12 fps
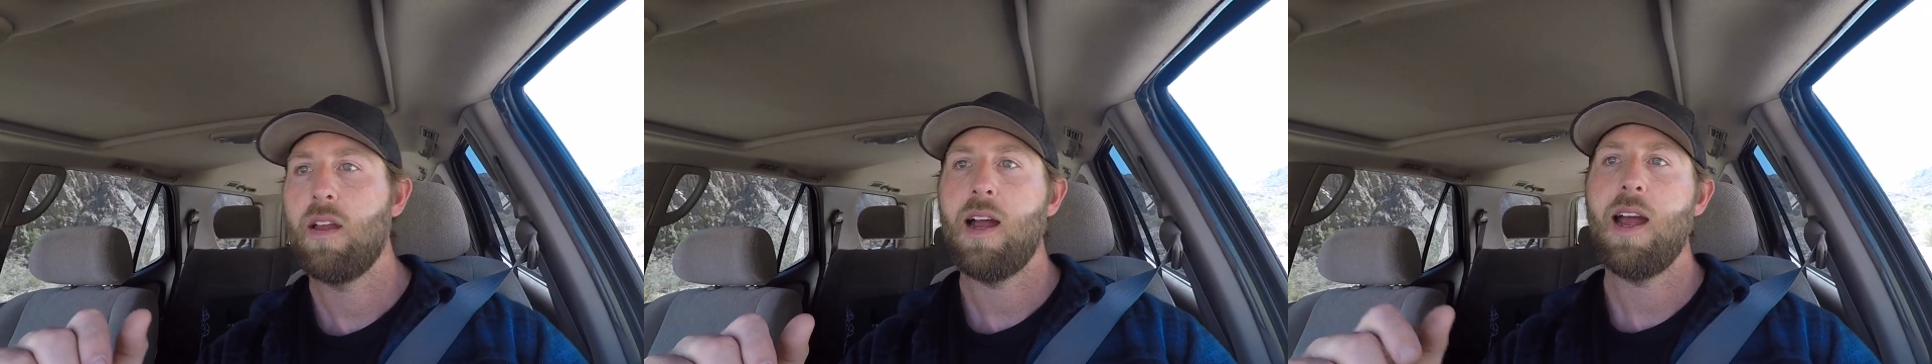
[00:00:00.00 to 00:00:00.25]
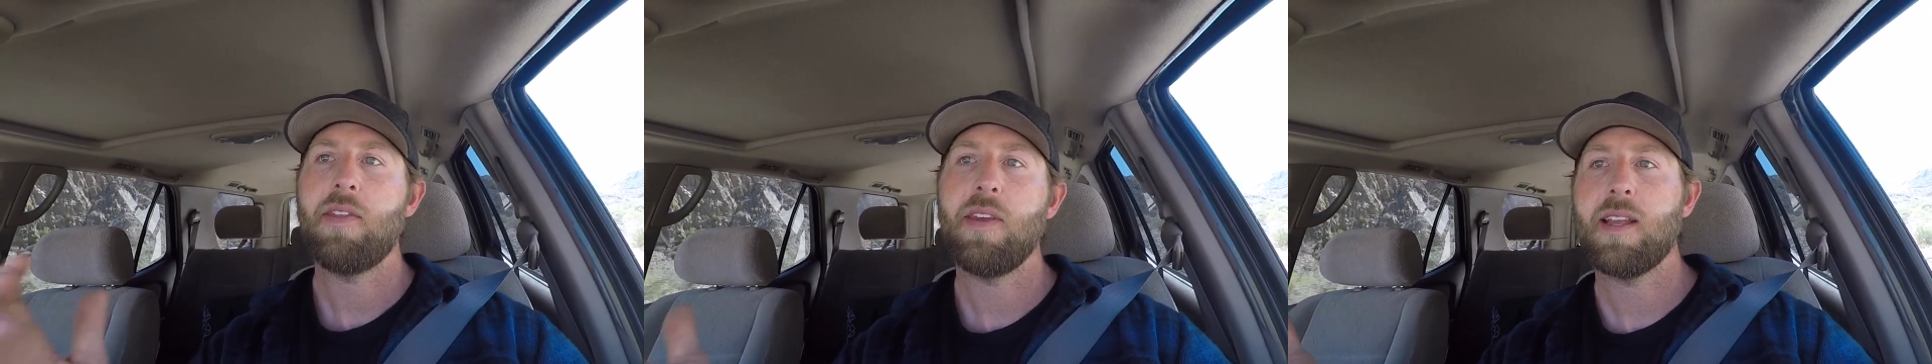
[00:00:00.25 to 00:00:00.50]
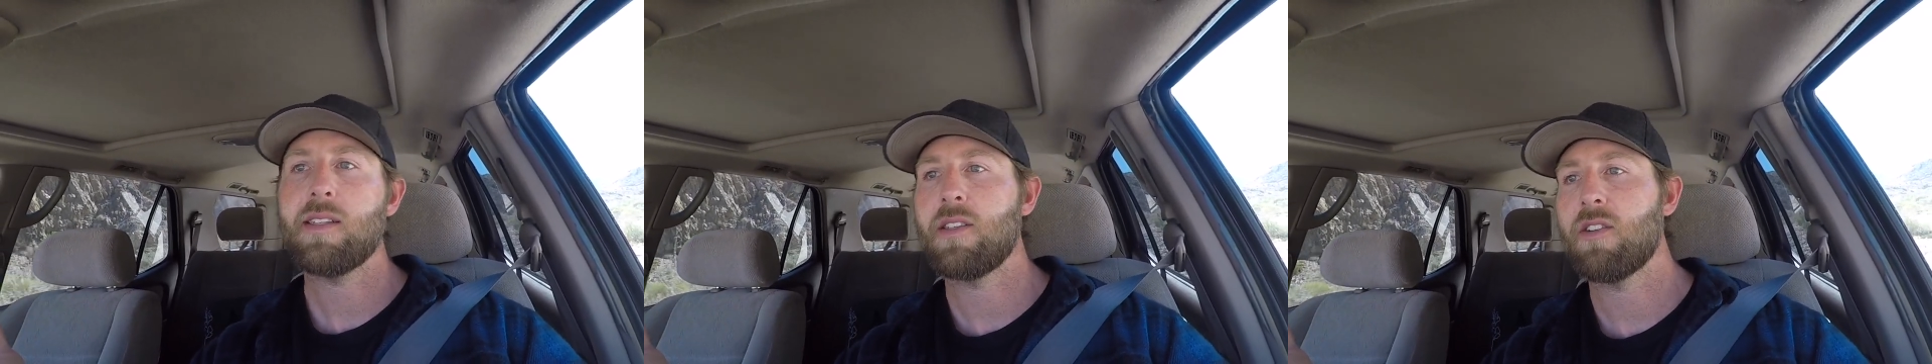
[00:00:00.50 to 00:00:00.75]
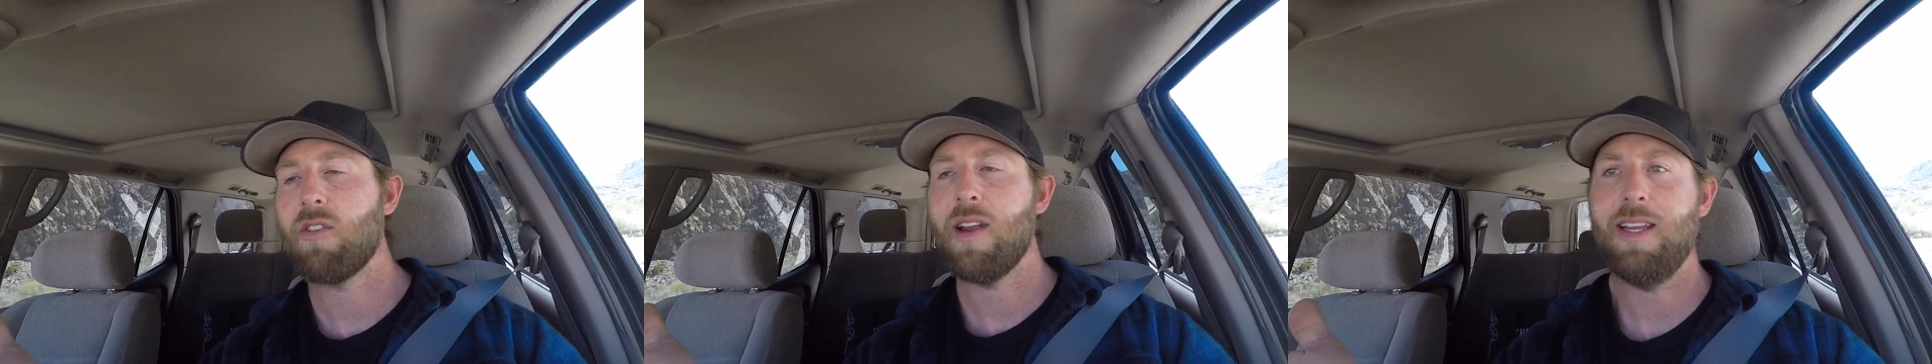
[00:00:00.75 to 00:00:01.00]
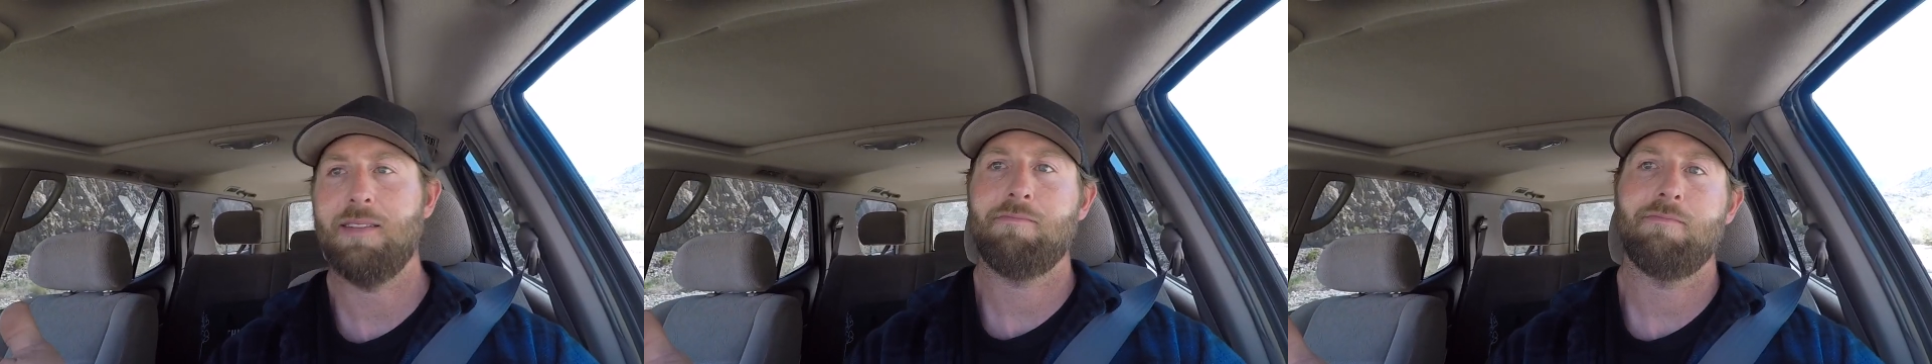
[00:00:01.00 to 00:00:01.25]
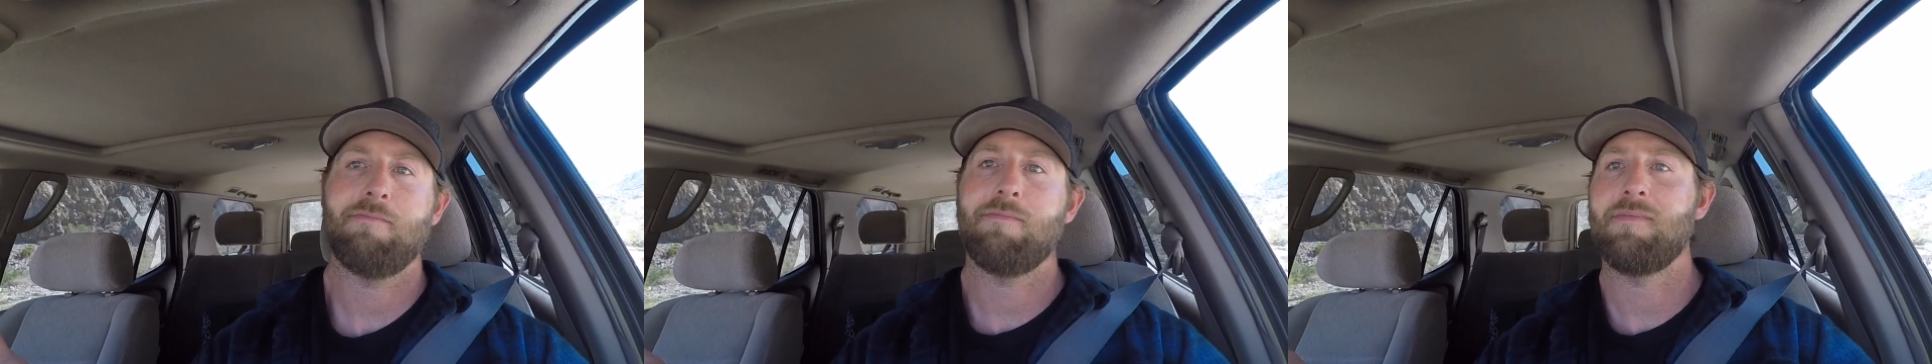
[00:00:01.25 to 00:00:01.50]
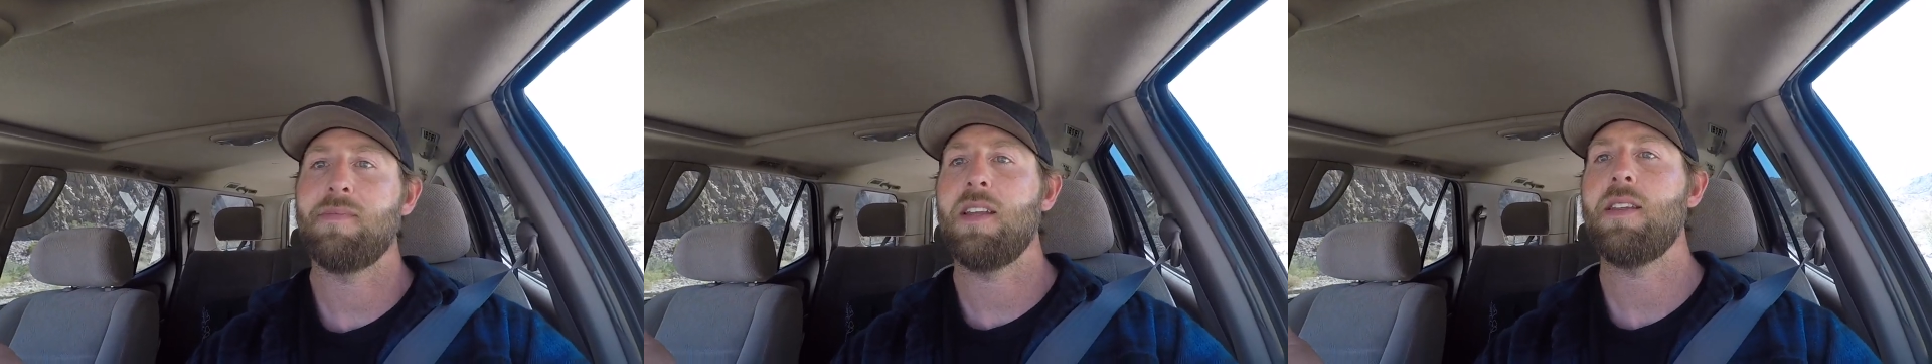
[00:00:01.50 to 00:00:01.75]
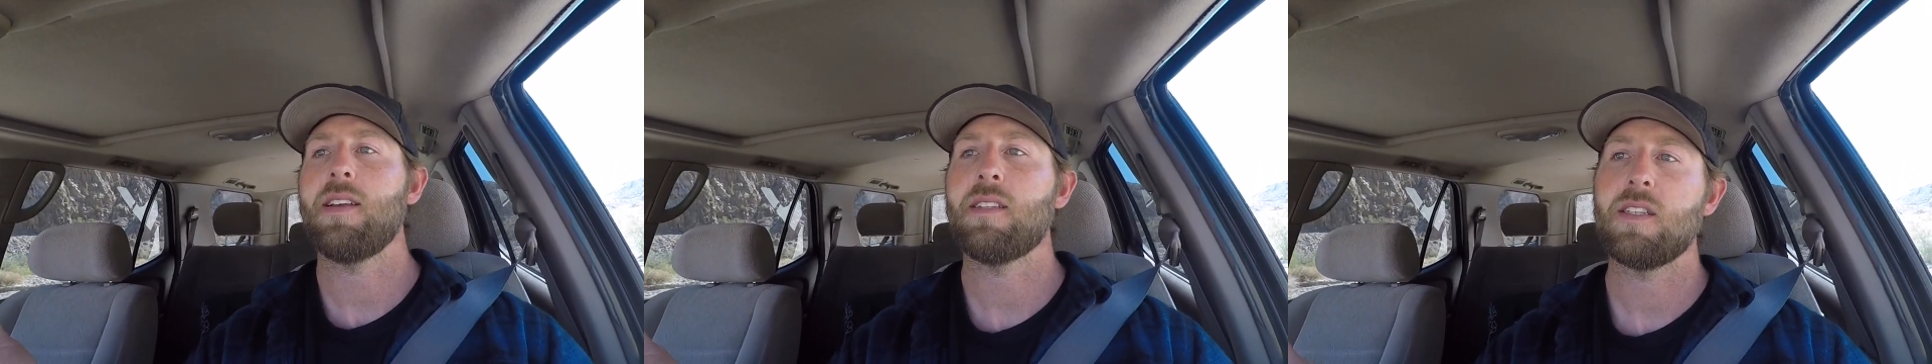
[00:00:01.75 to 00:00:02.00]
I think it's a great I
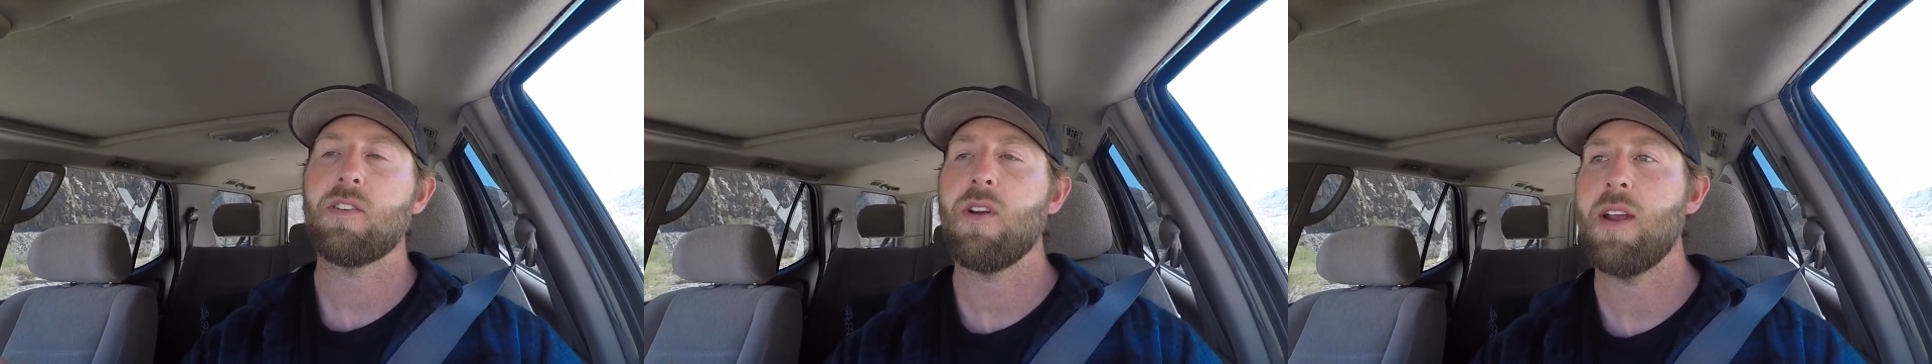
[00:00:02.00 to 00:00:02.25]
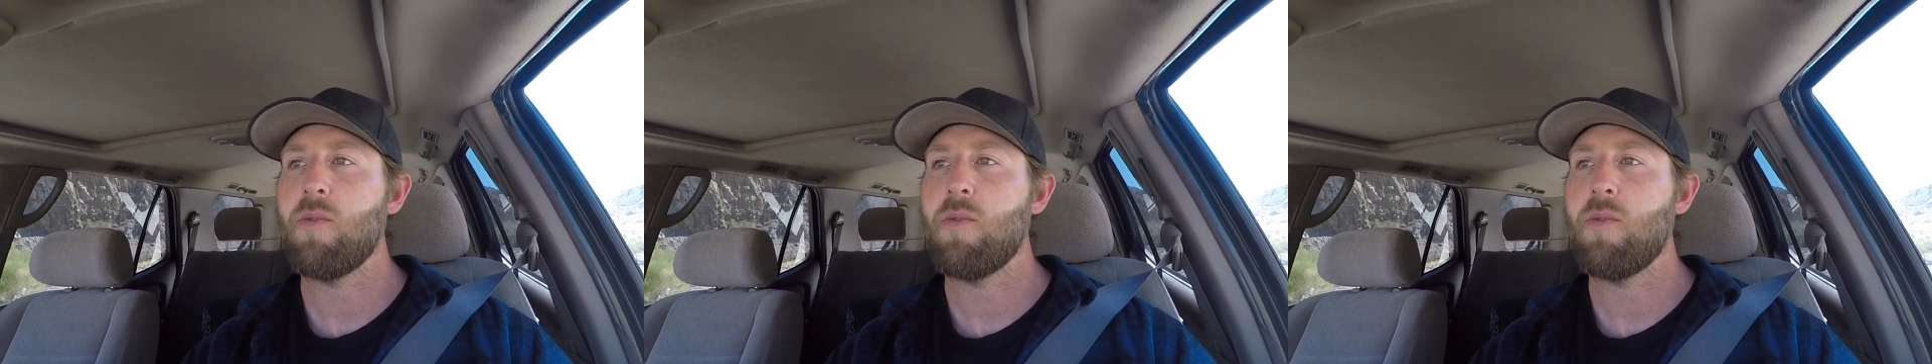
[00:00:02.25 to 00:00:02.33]
think it's a great